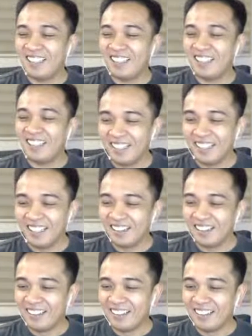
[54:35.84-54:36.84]
just old
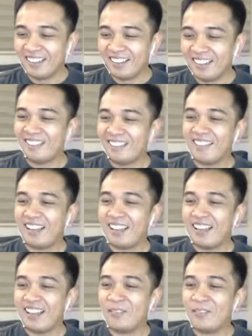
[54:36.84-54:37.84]
friends. Mga
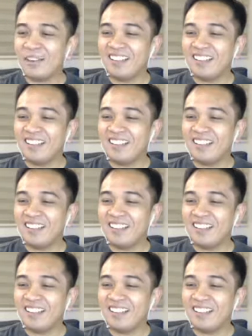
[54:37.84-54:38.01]
pala.